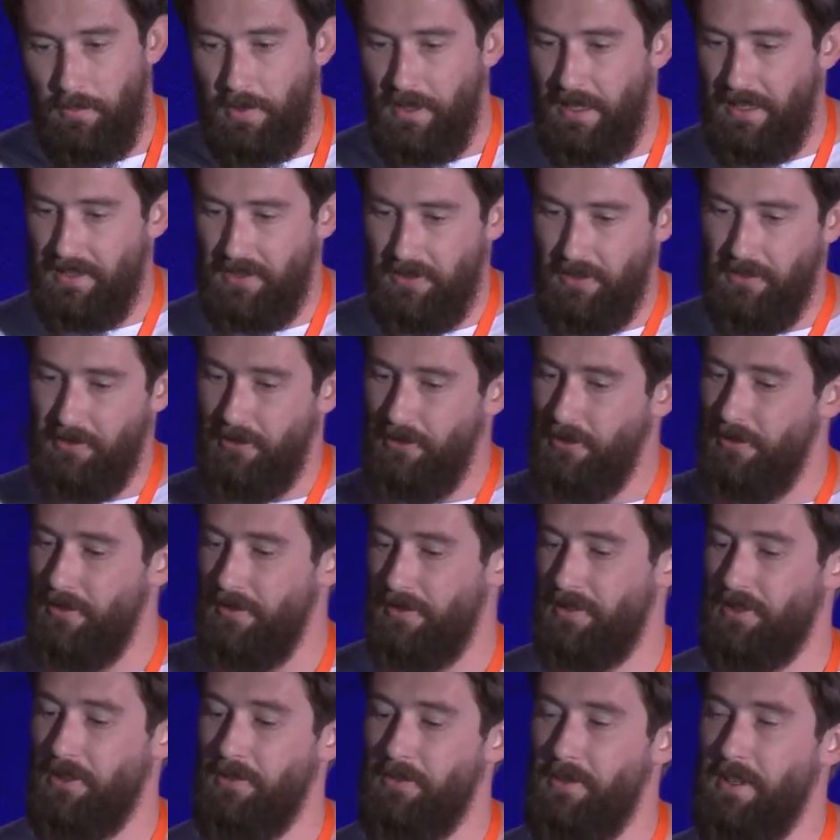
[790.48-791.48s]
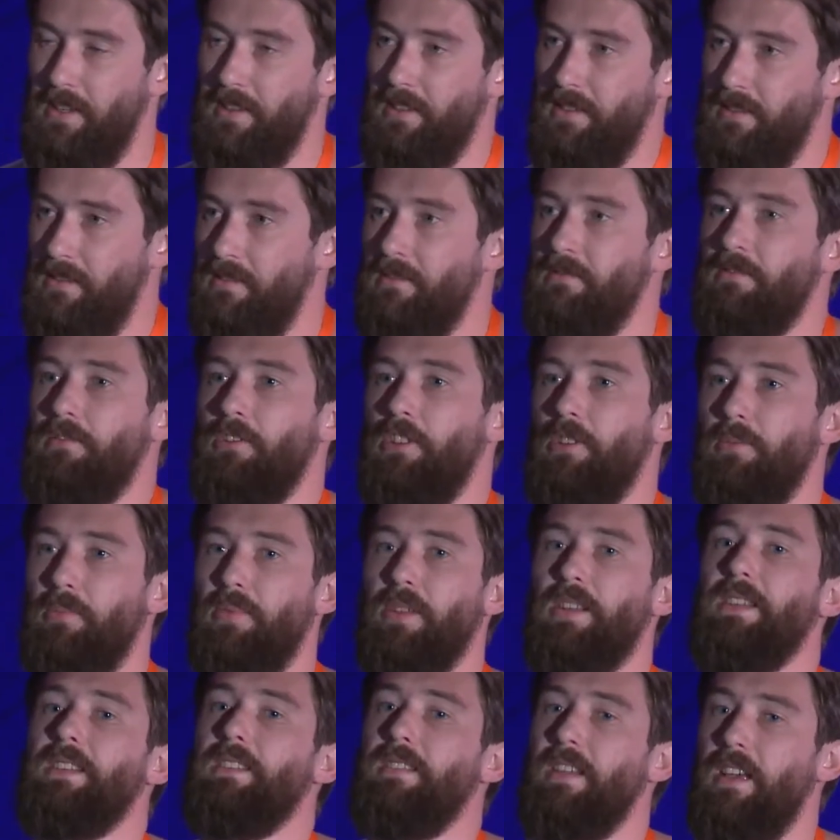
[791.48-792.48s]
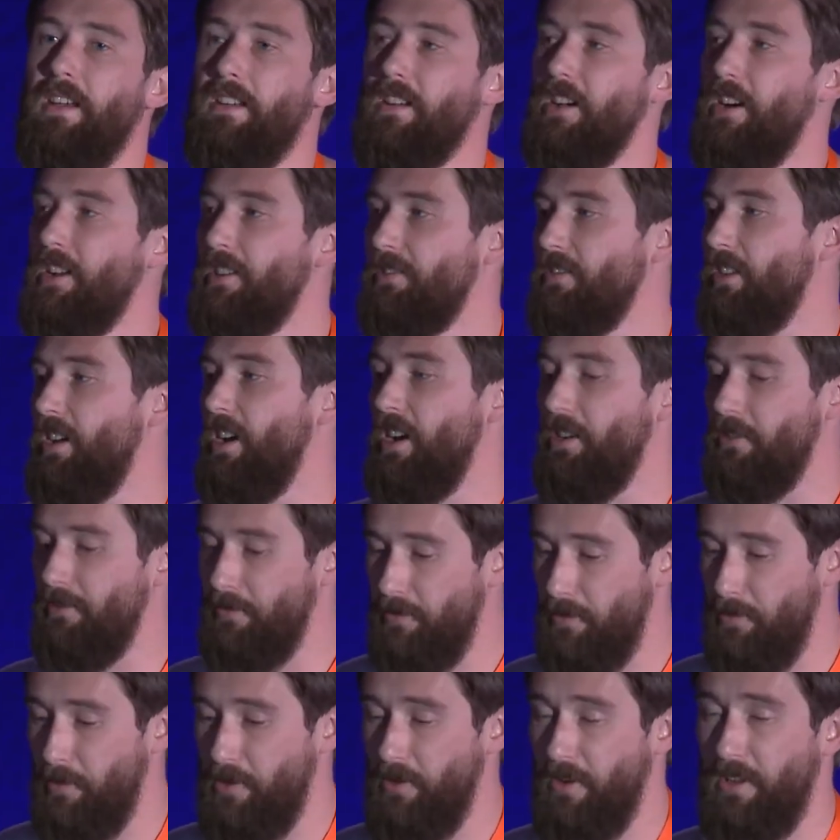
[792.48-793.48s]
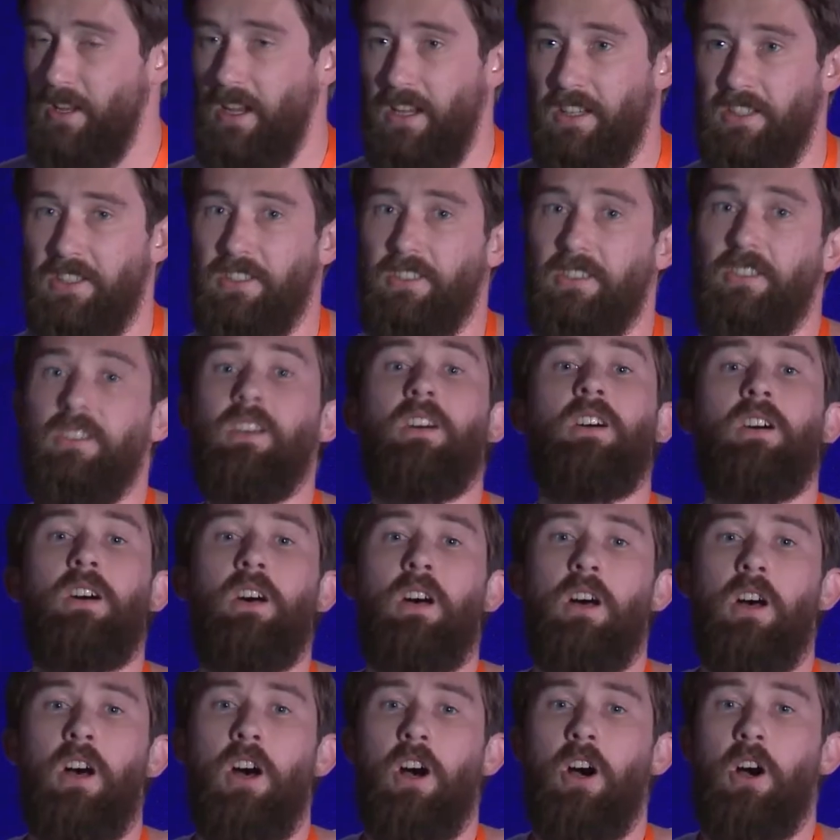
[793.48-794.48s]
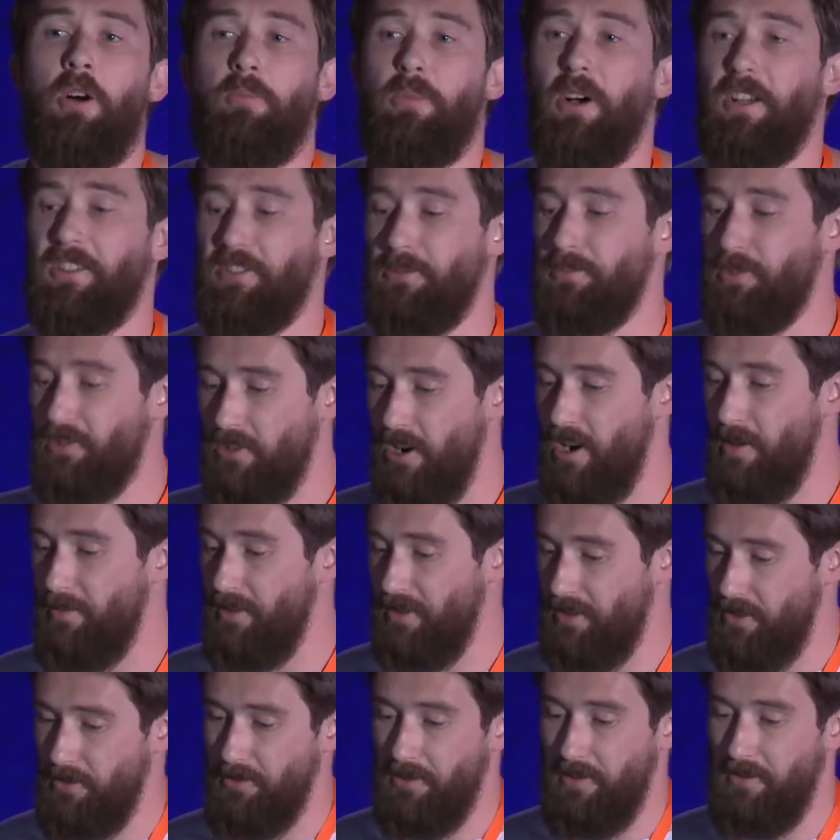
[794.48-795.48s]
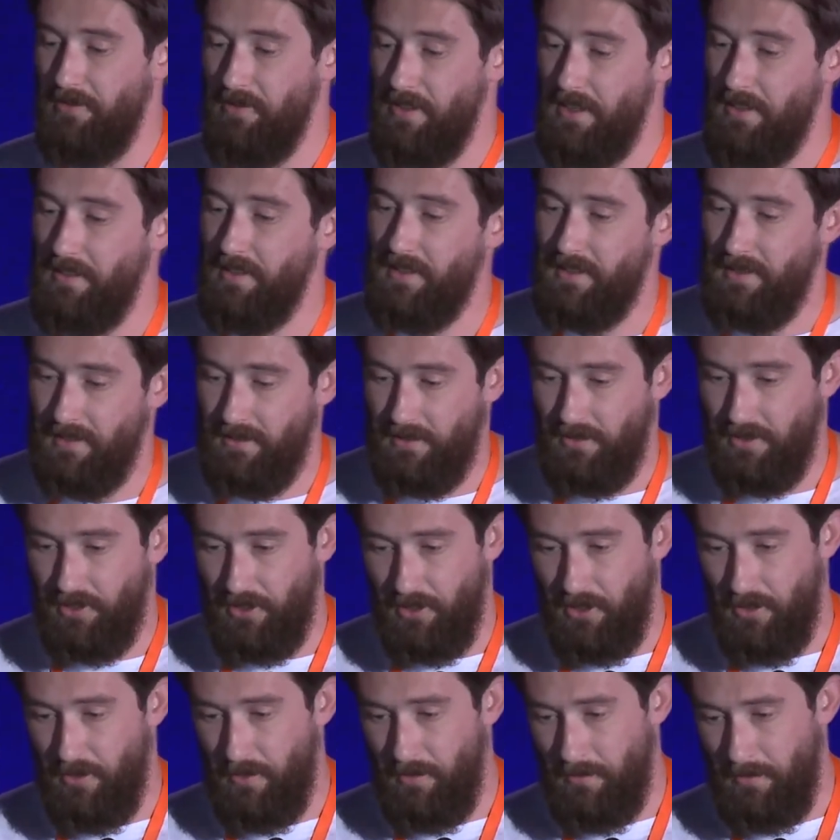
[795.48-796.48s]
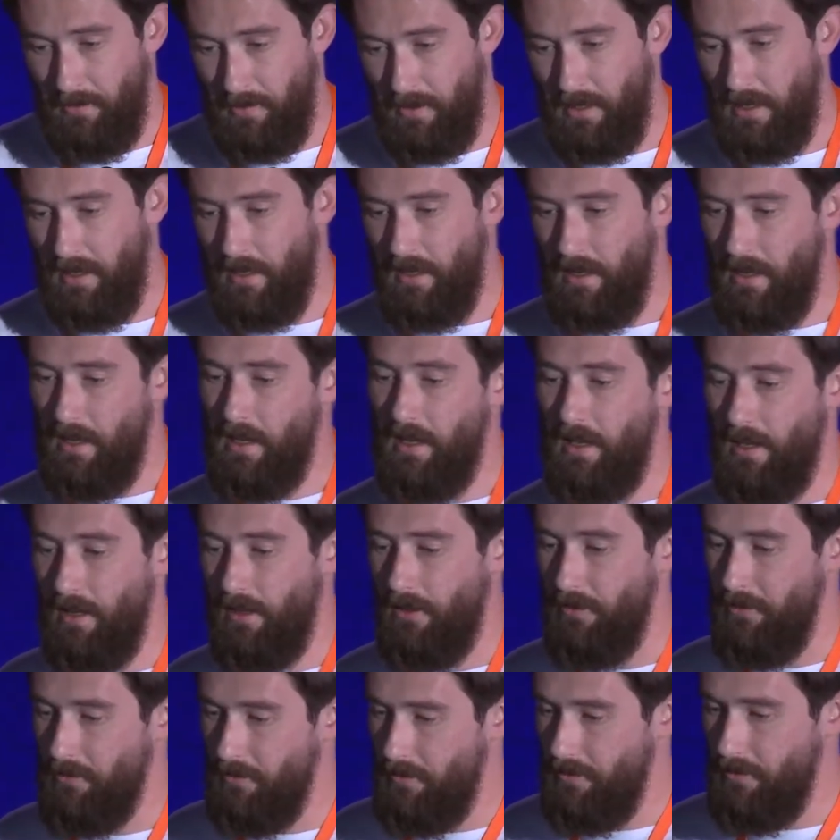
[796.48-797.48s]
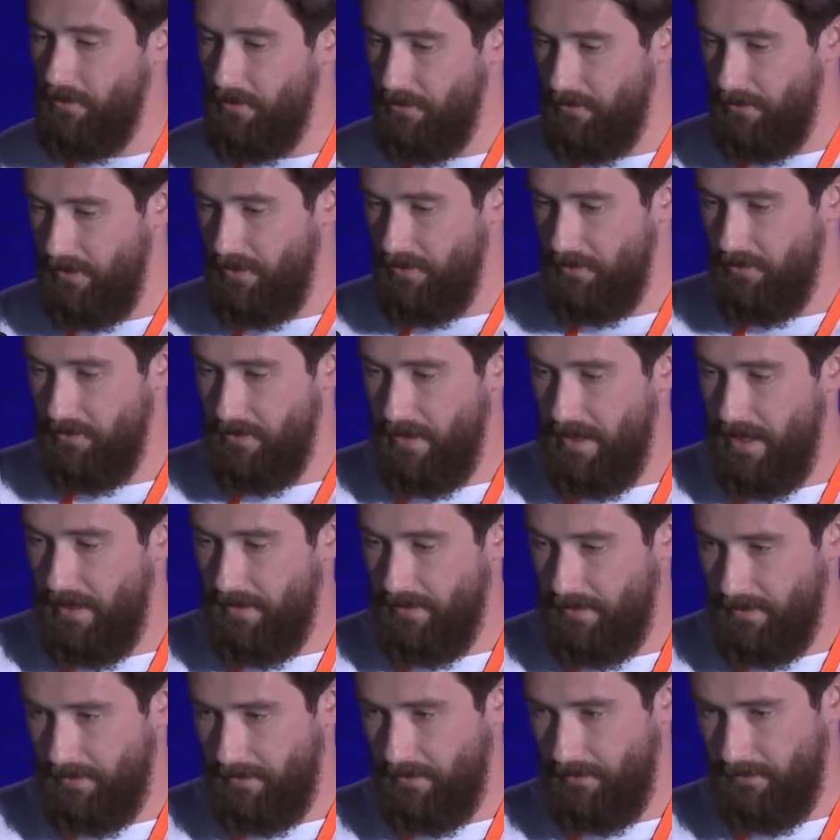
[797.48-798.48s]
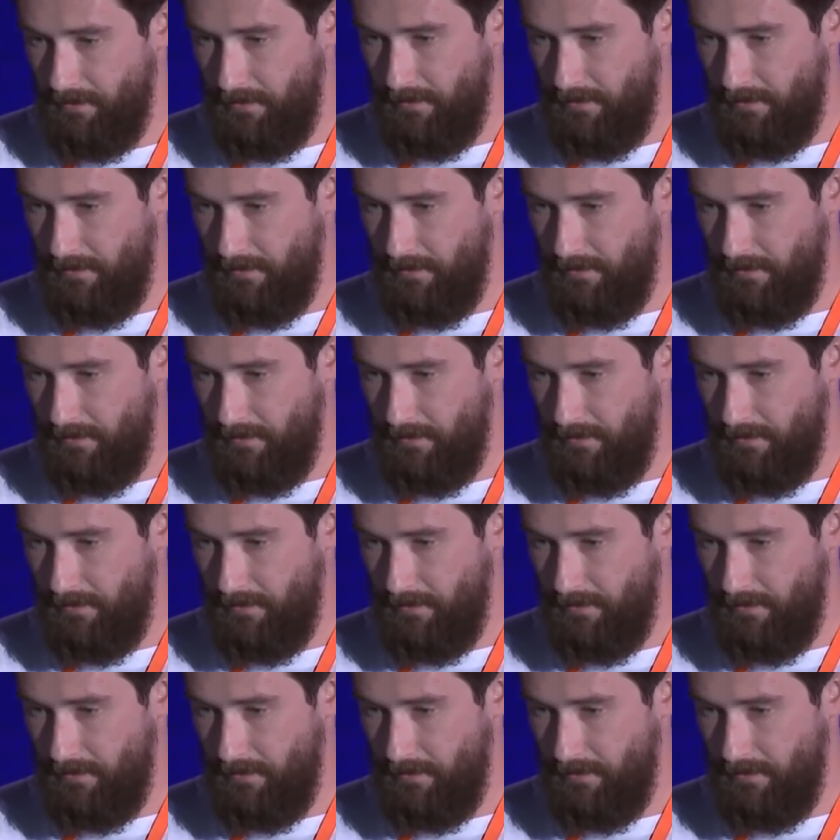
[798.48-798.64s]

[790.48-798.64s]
that's no good until we can complete that kind of line of communication by subscribing to an event. So how do we do that?